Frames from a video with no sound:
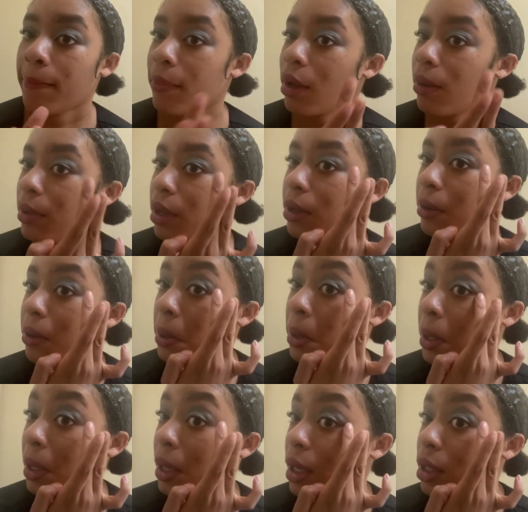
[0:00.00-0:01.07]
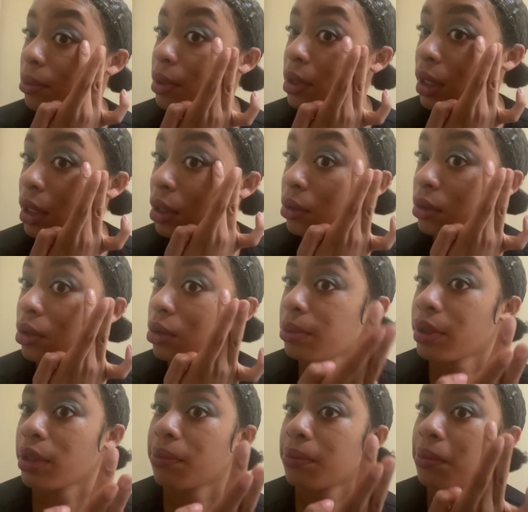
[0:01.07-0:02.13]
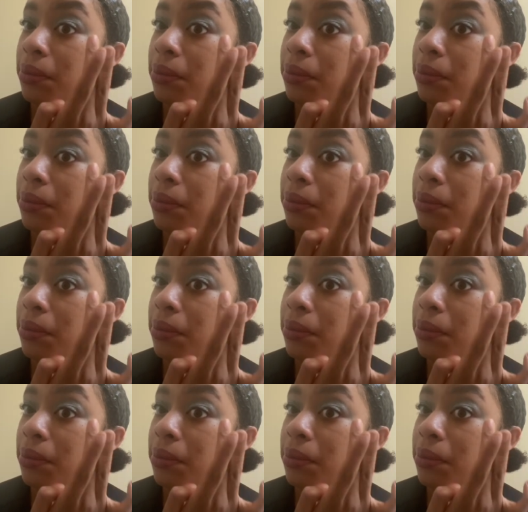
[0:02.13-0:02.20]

My bad, y'all. I had to blend that out a little bit.